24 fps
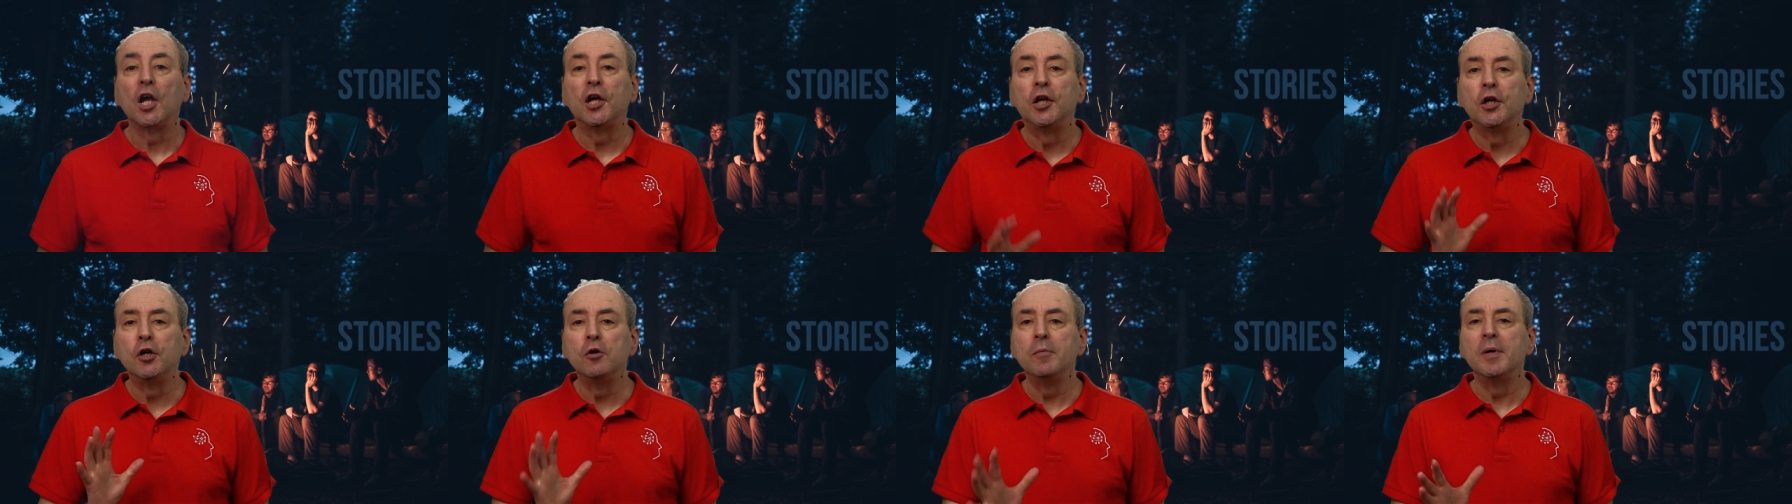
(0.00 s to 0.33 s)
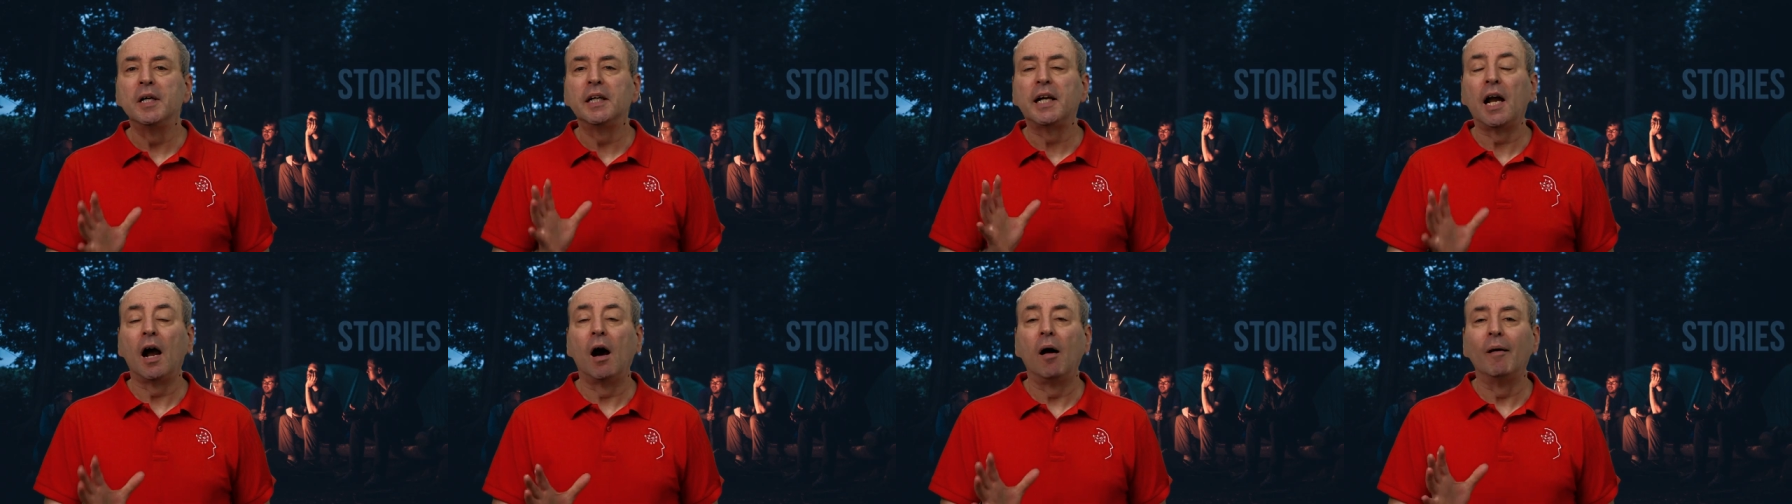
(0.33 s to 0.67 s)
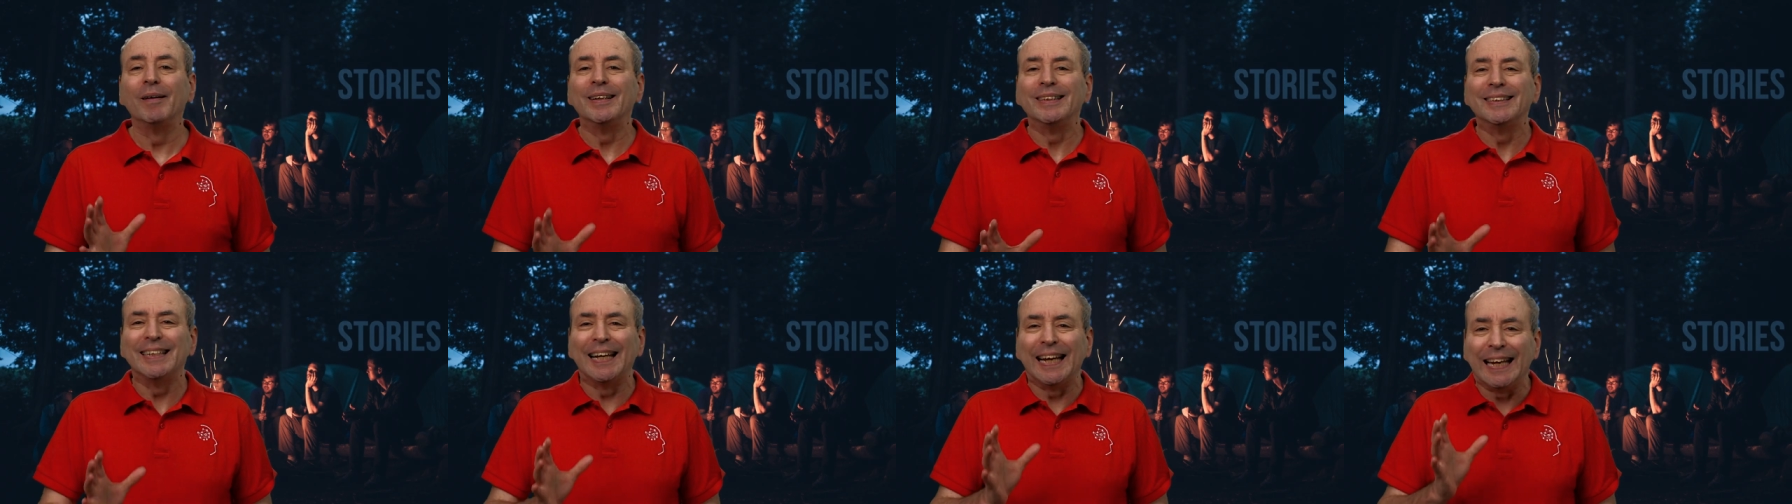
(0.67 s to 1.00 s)

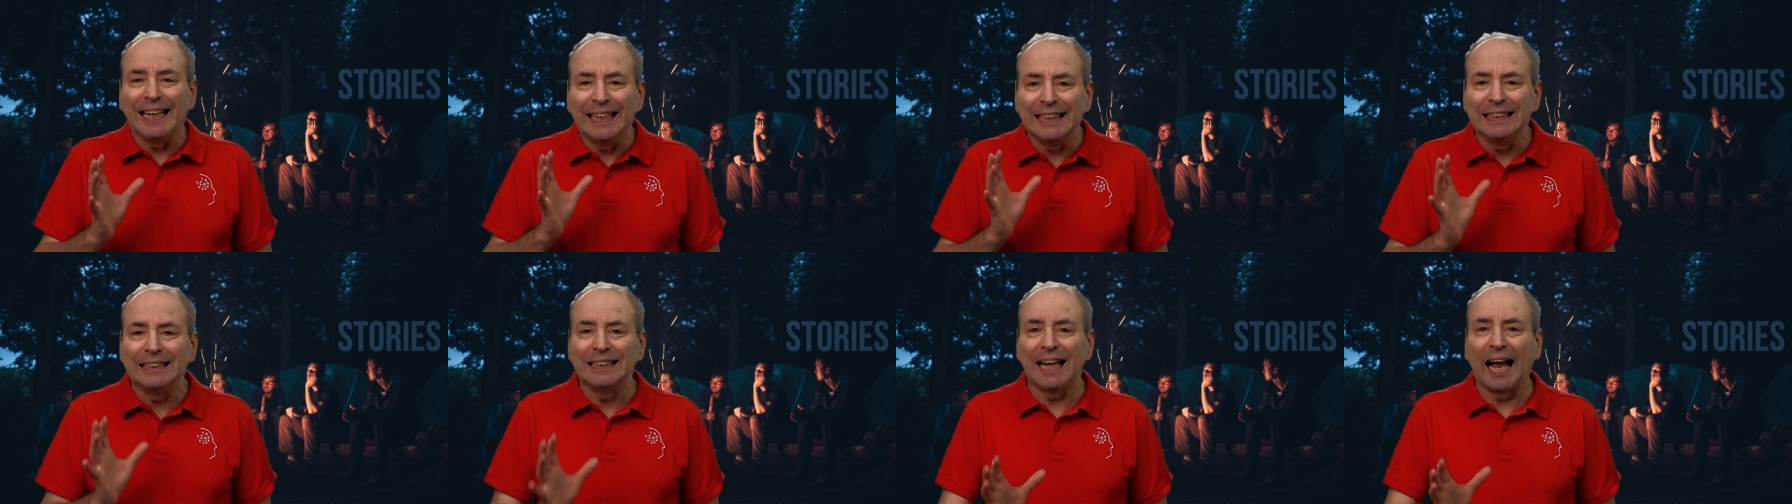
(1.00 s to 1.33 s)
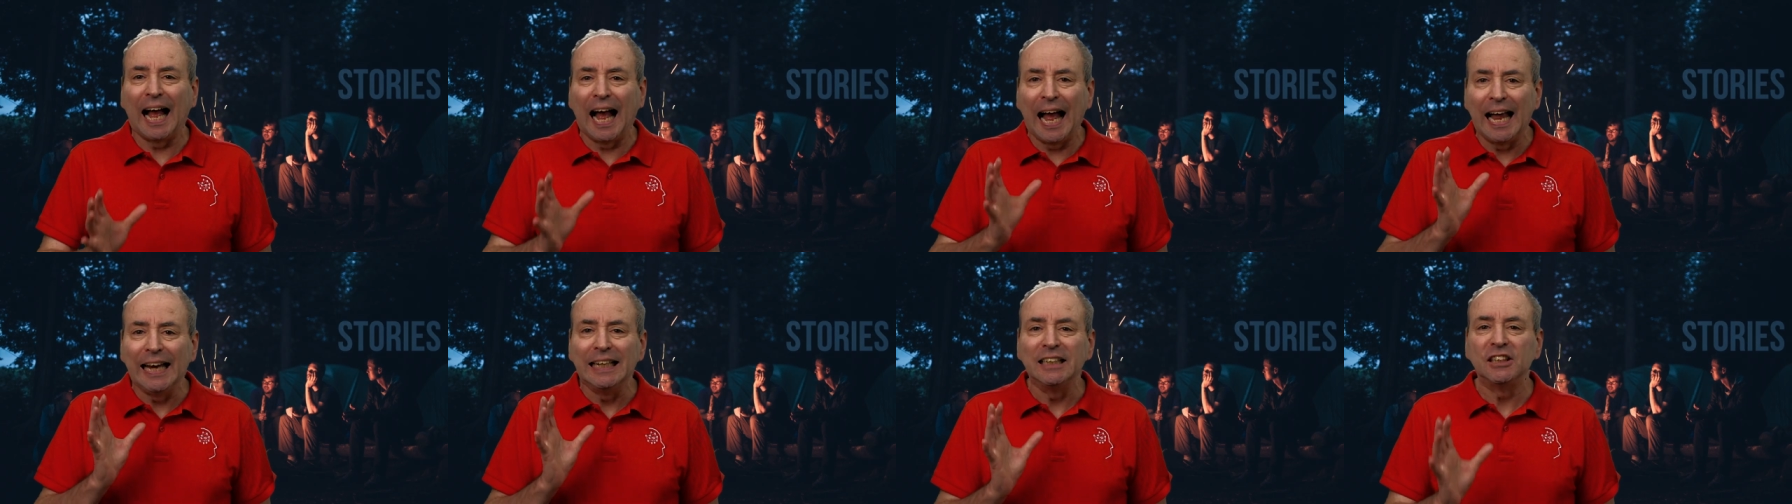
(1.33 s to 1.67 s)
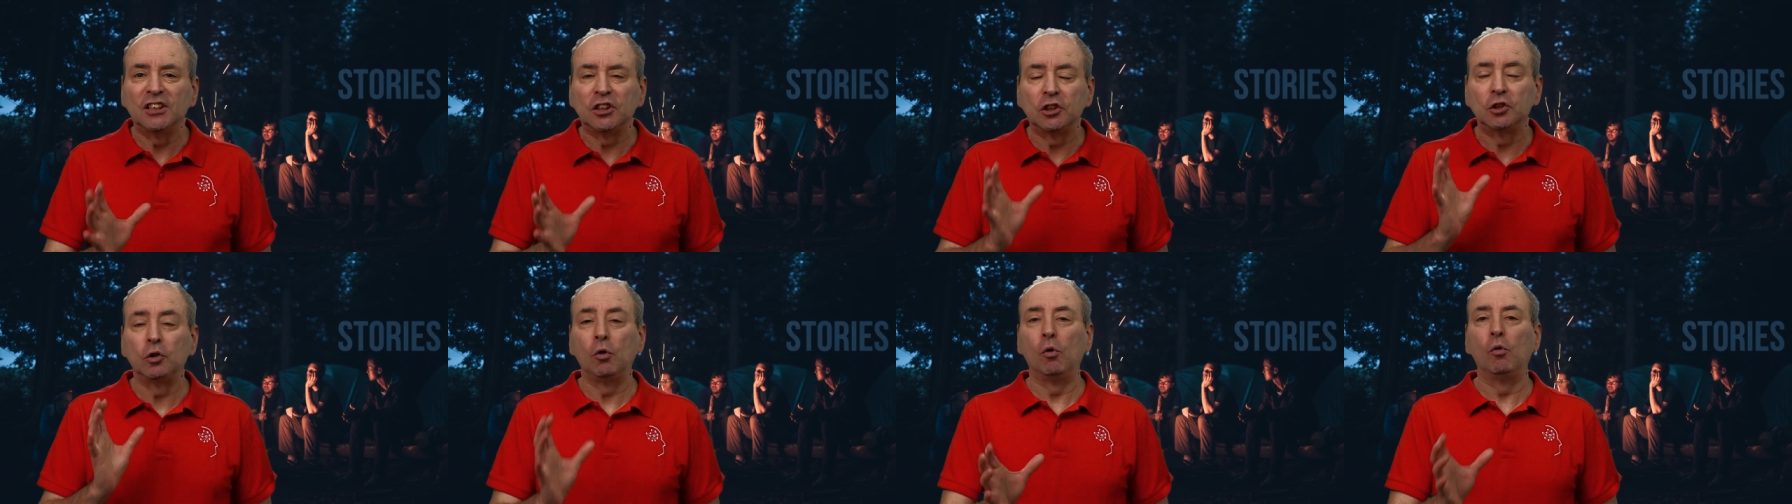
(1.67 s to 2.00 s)
Humankind is a
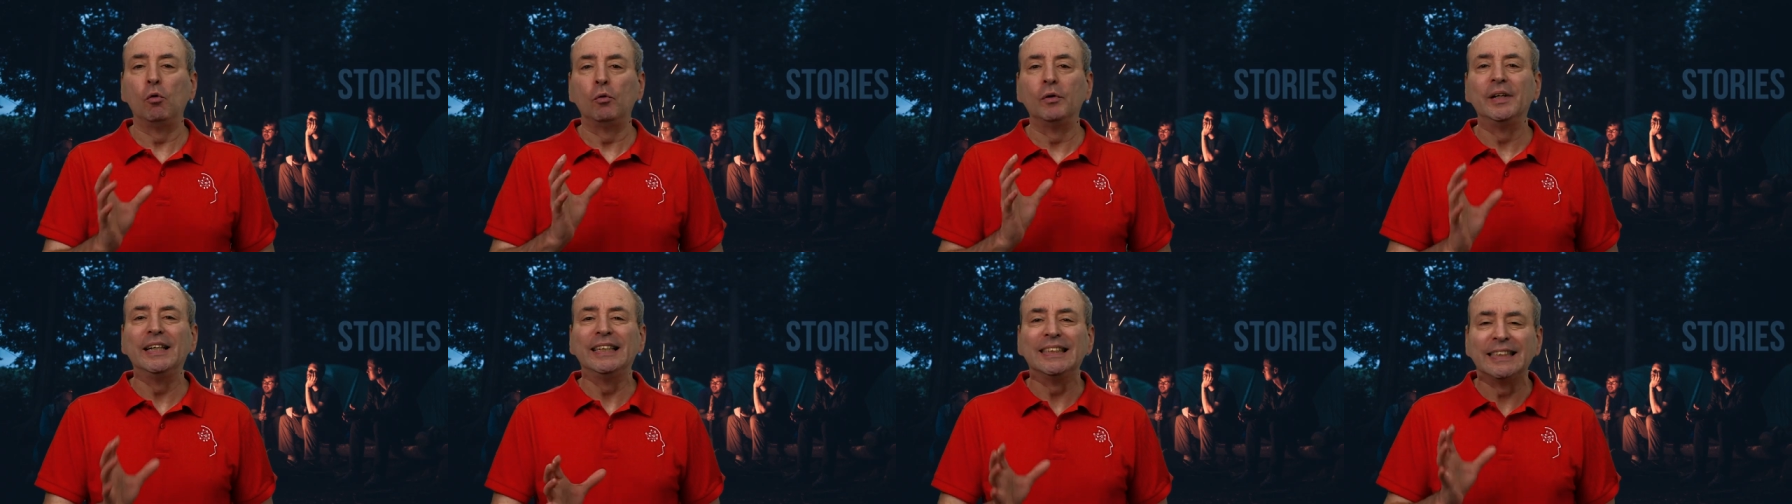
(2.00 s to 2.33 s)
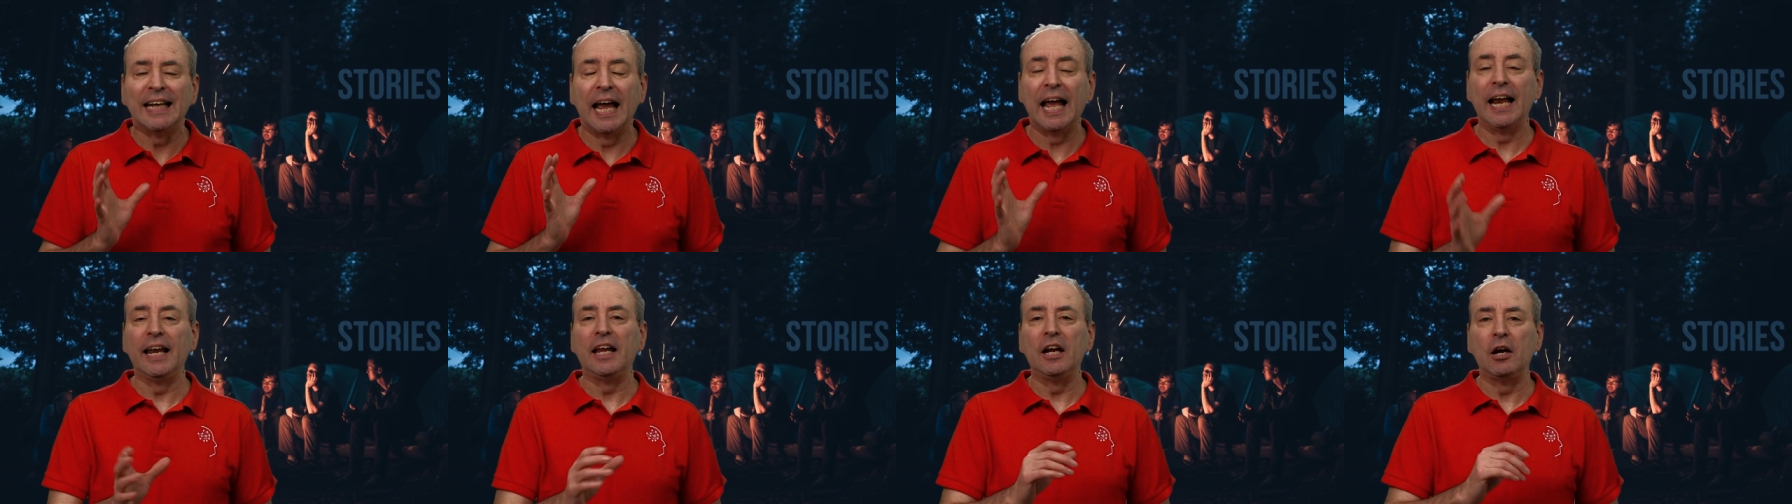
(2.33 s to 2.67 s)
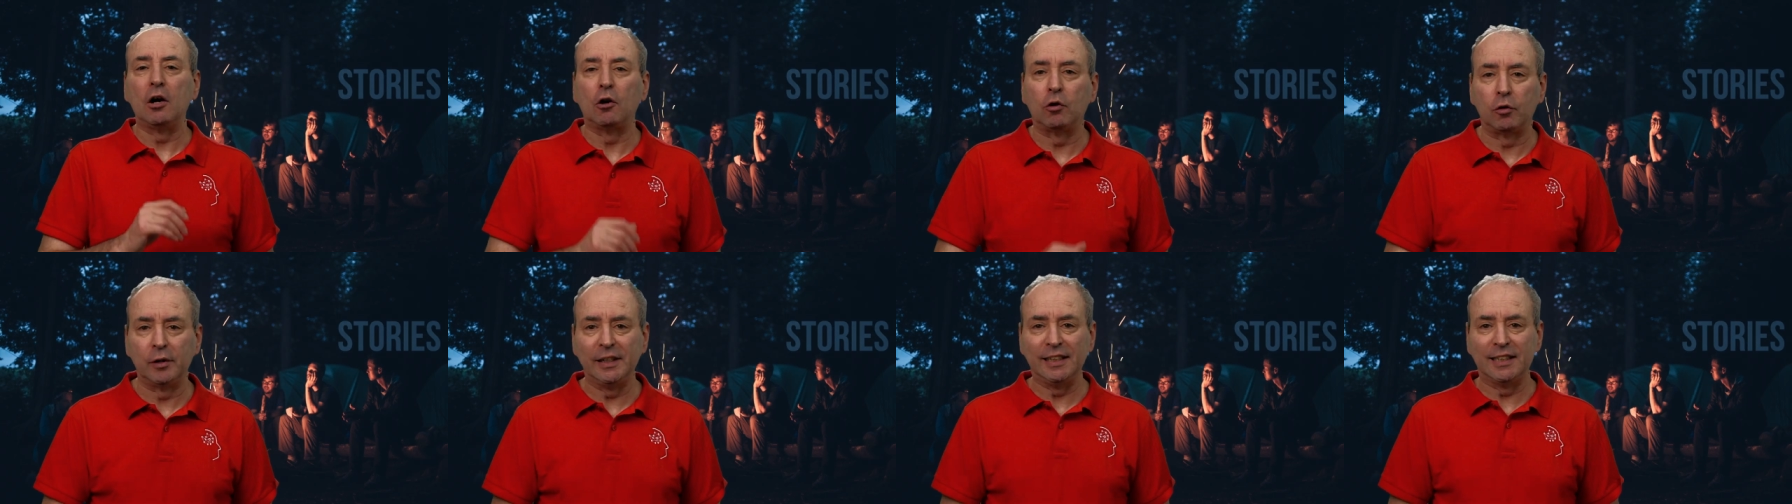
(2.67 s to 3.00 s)
storytelling
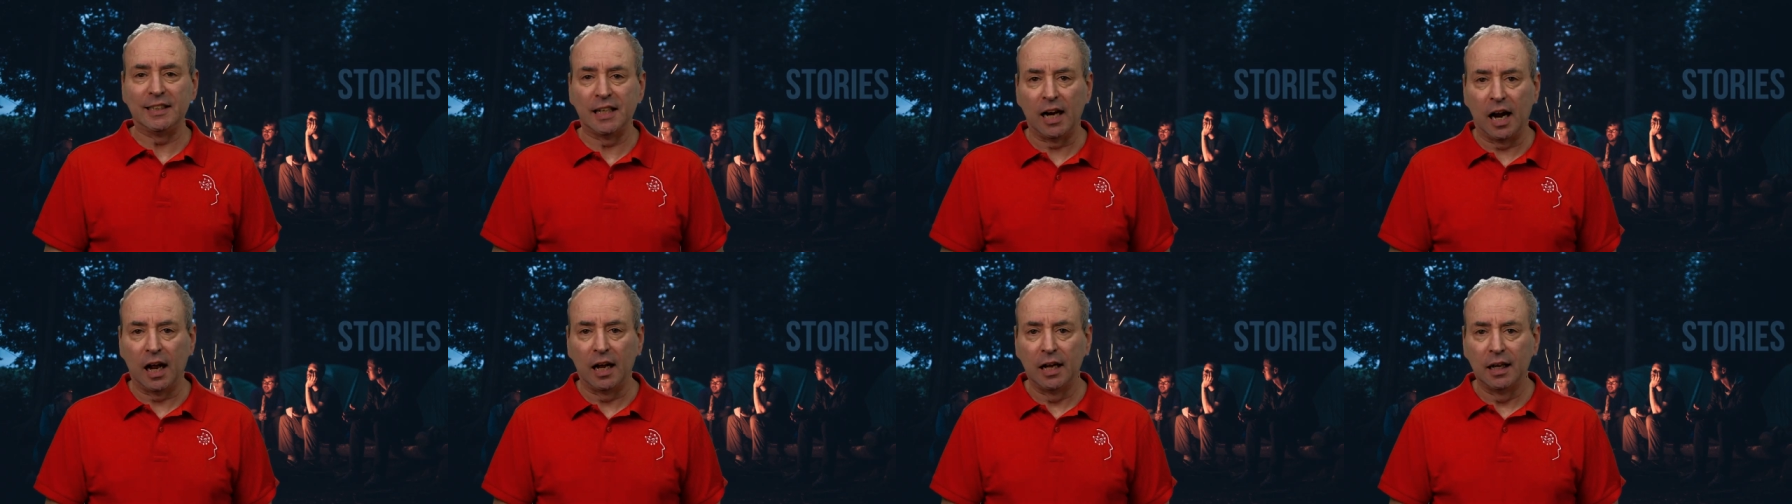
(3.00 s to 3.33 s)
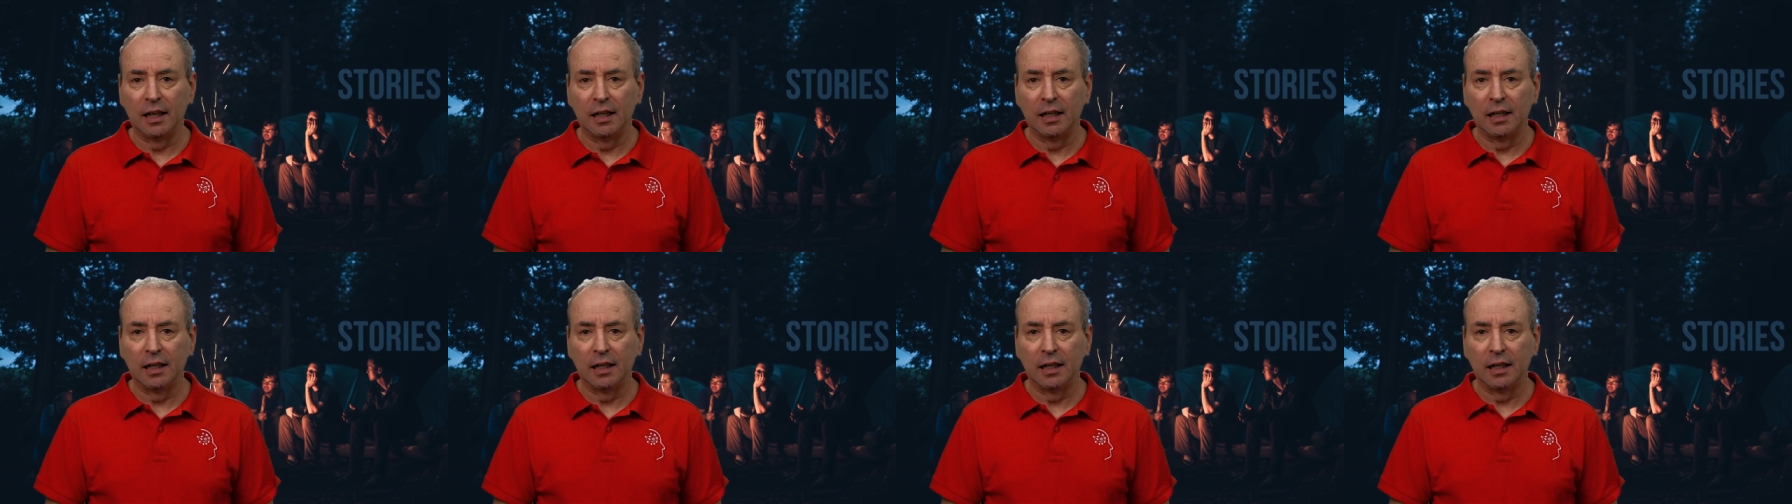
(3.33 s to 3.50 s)
creature,